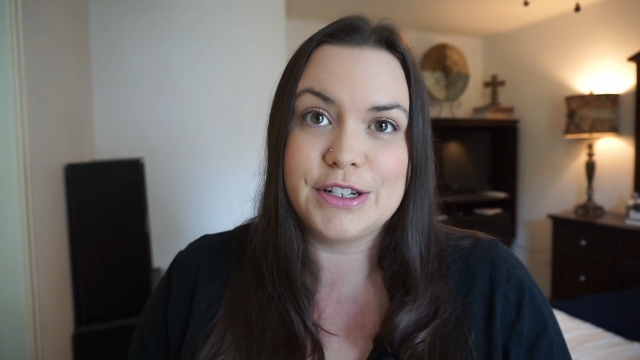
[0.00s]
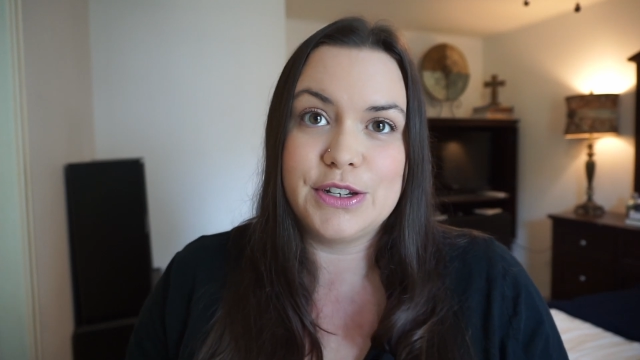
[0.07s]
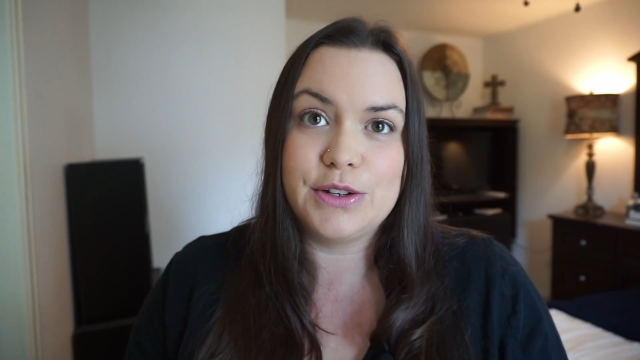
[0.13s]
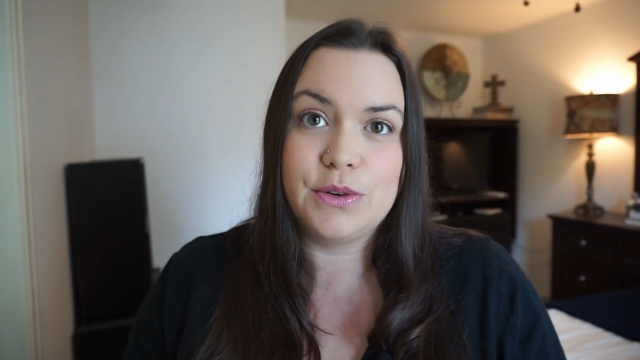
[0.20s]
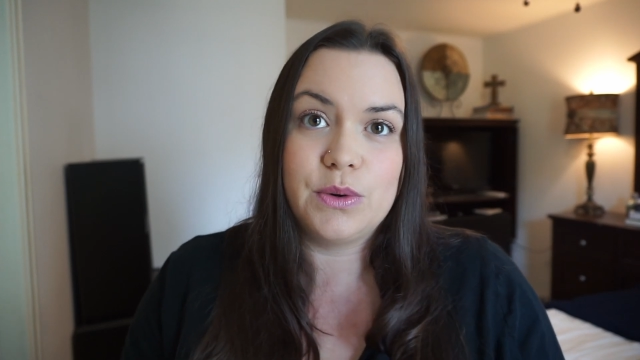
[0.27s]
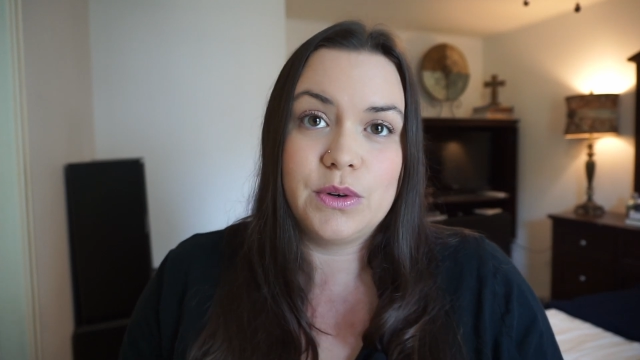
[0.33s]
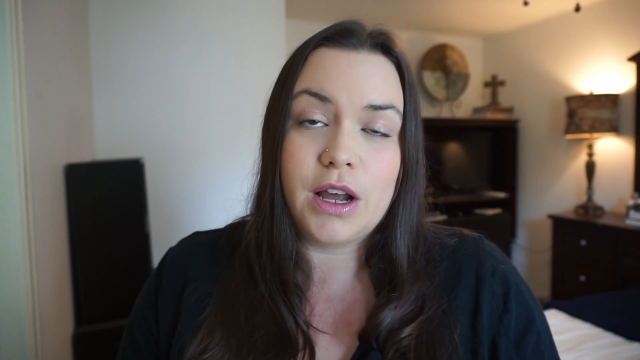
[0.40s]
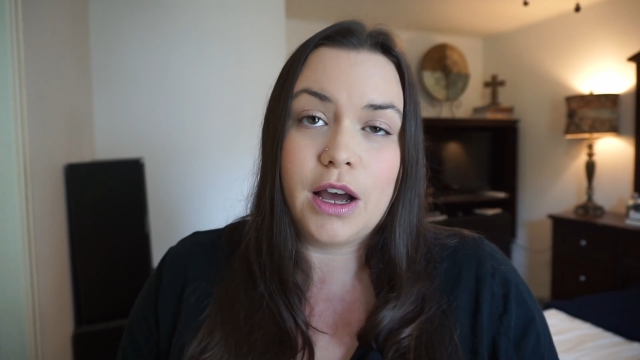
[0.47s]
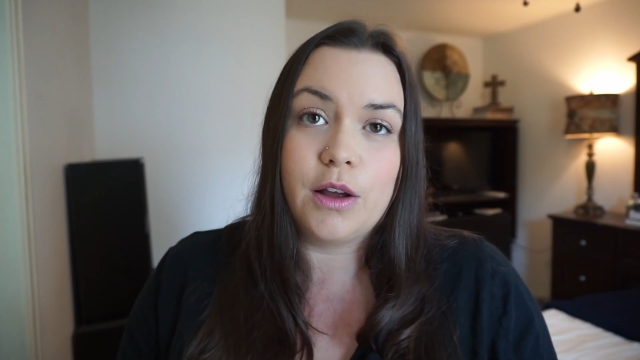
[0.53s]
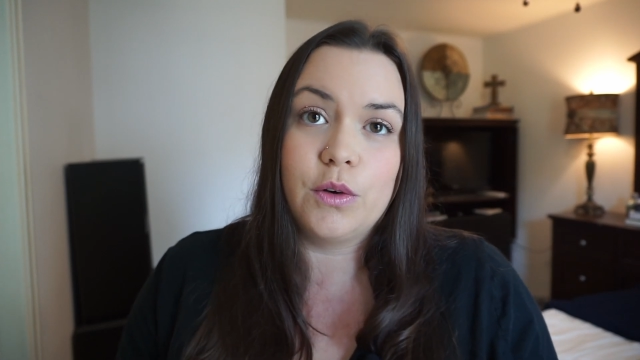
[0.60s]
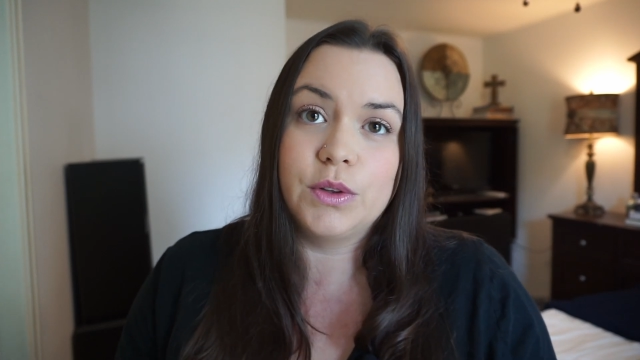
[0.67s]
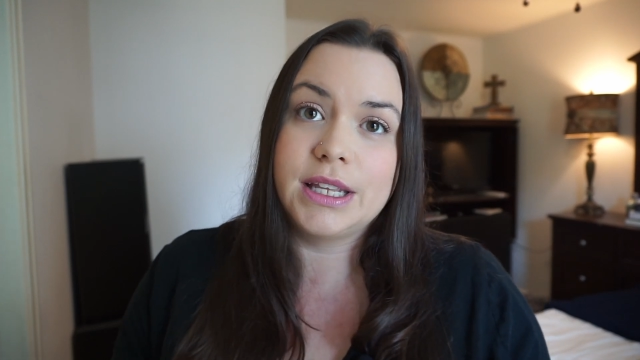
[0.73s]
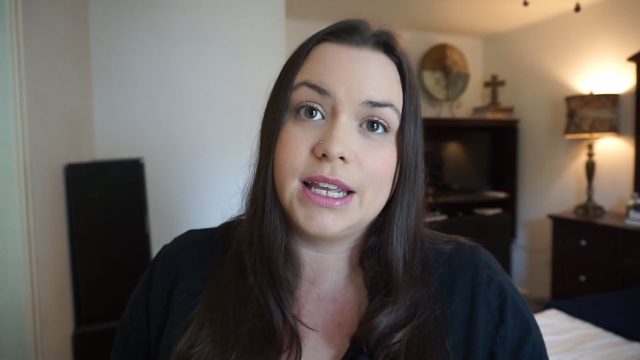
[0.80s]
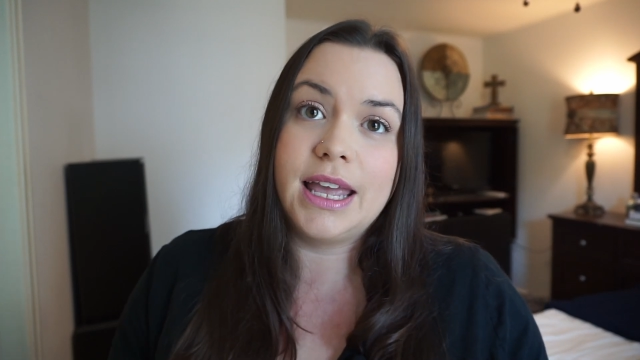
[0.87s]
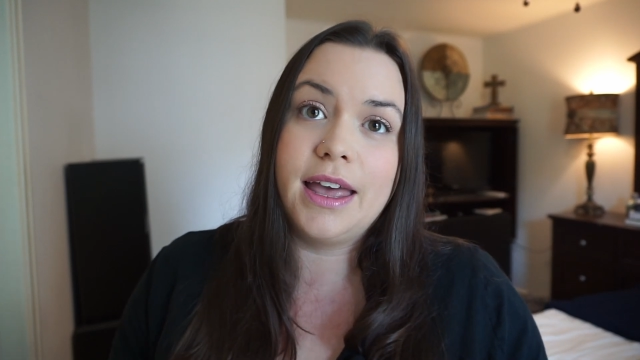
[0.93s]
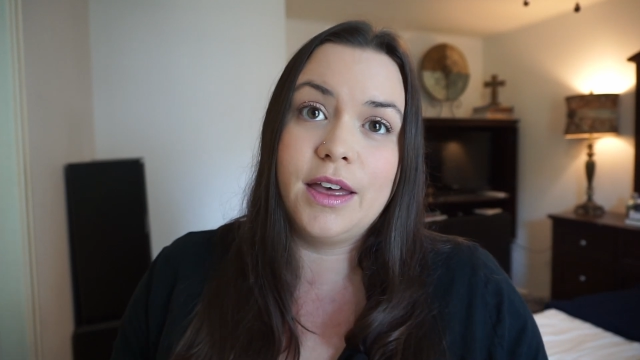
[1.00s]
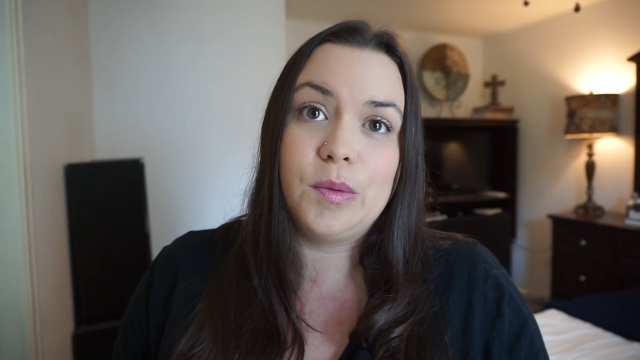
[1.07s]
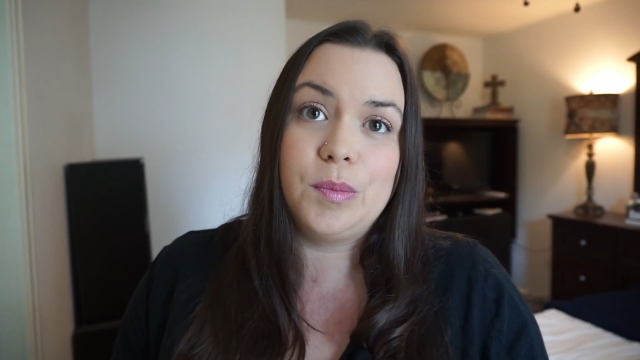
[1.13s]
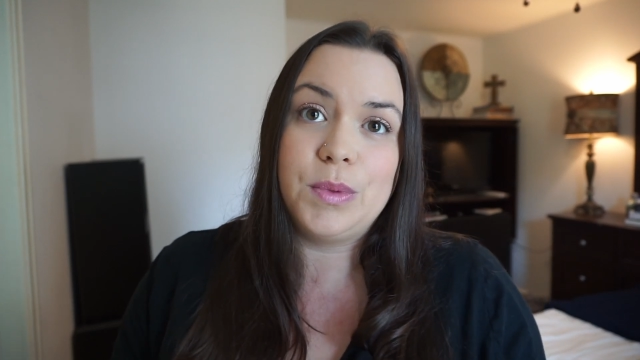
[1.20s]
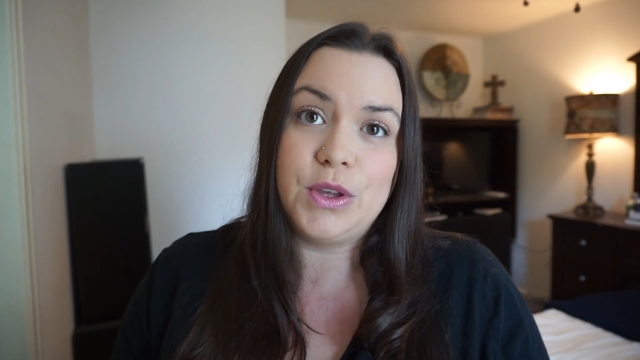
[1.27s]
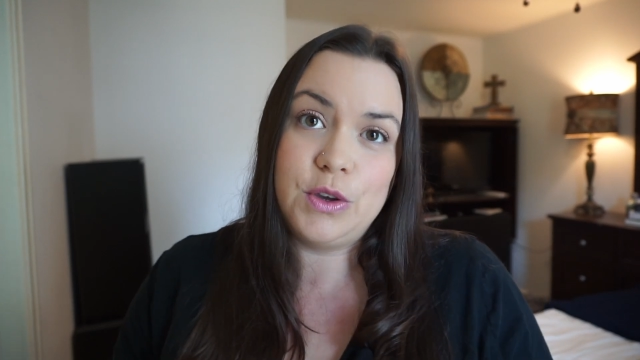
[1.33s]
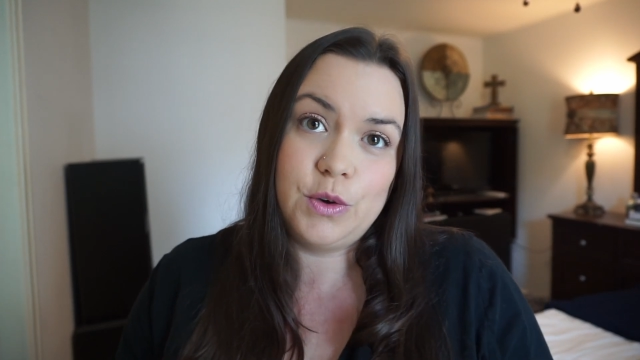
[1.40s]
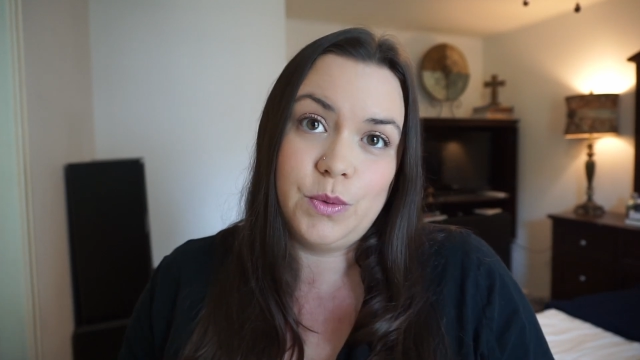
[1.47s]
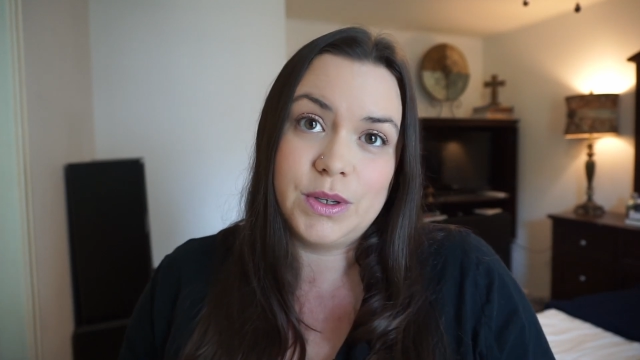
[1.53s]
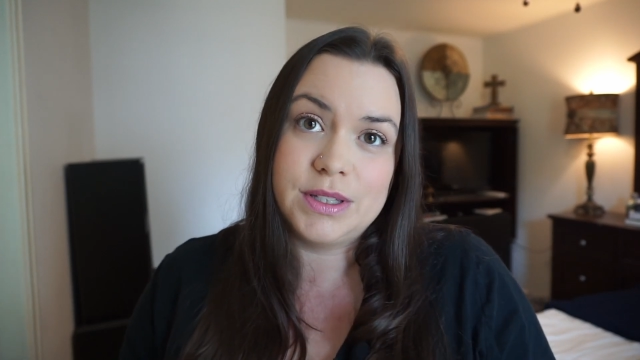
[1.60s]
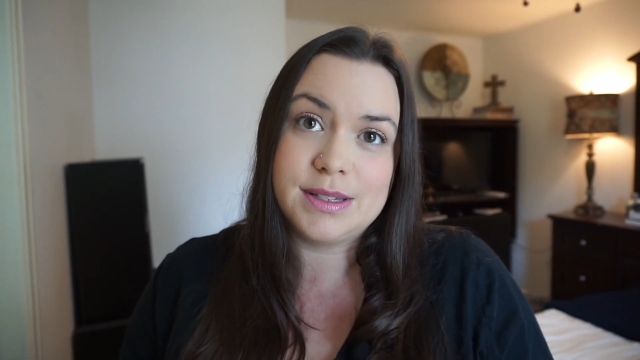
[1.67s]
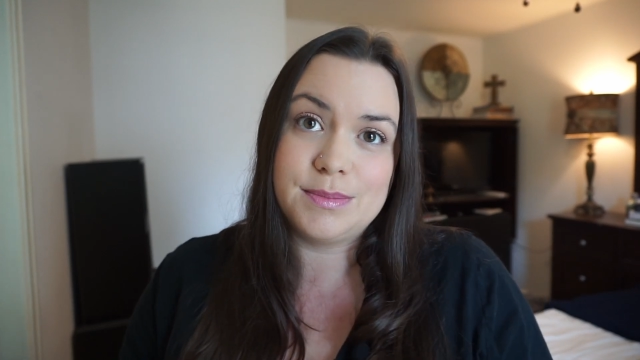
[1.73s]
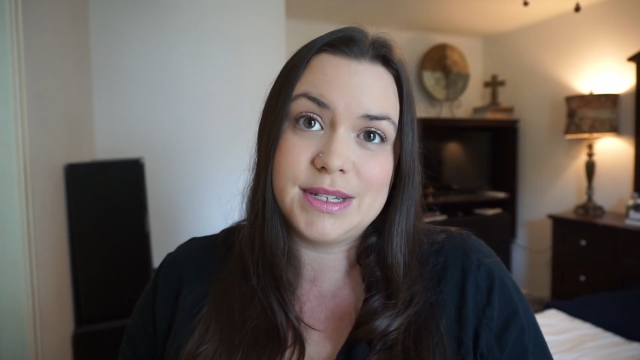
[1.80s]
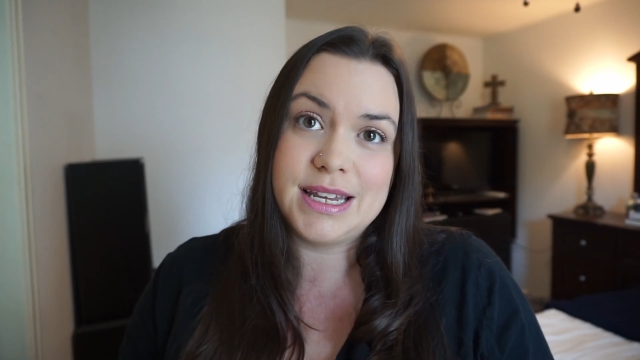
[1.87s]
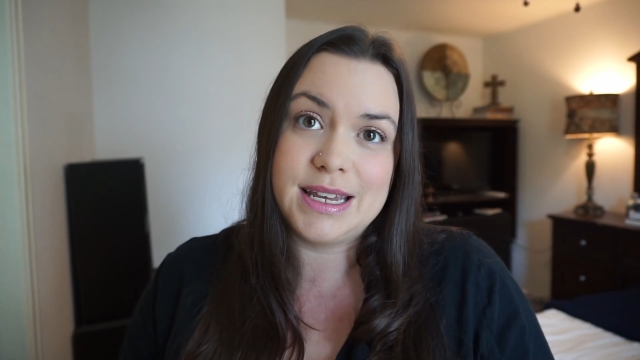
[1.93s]
to not only help you with
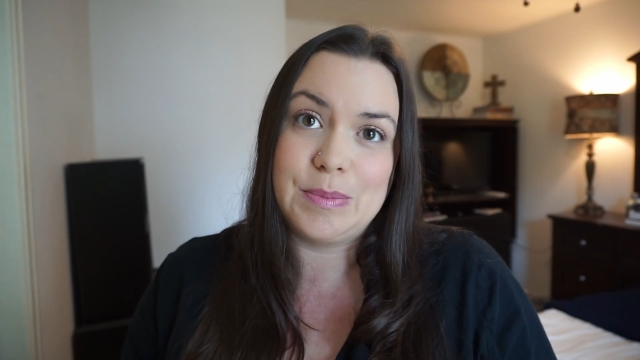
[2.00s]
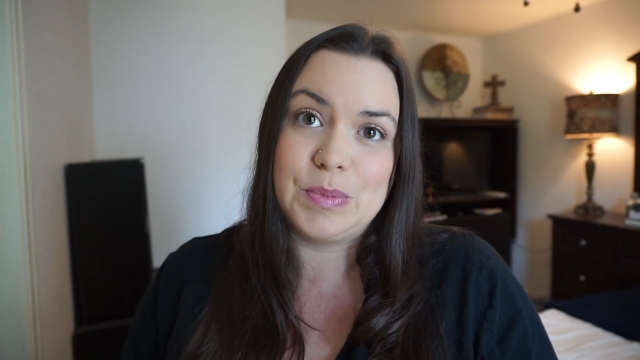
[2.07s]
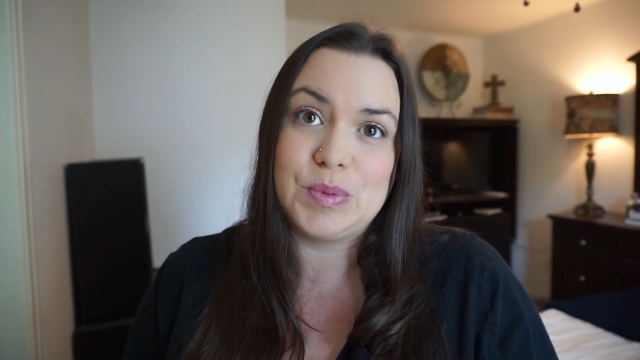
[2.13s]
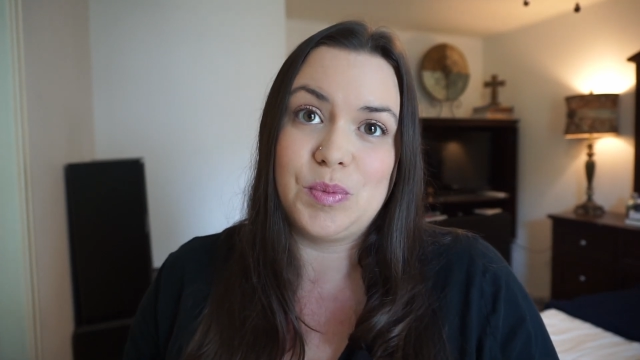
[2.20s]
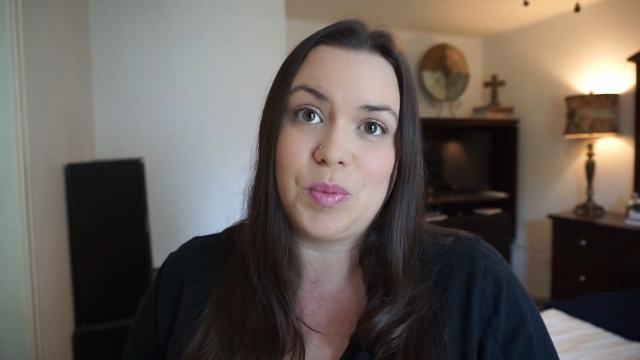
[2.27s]
some tips,